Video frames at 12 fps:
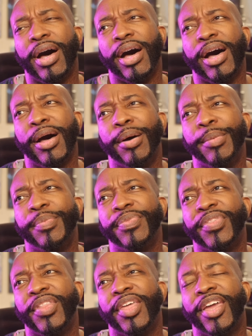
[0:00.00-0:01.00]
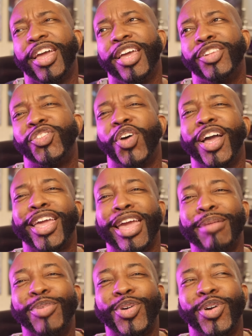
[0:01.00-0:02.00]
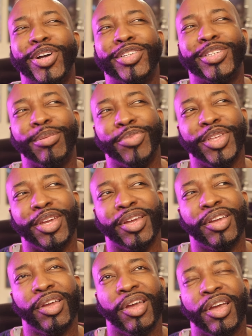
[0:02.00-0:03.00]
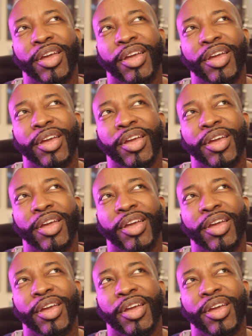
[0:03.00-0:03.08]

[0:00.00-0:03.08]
And so I came across something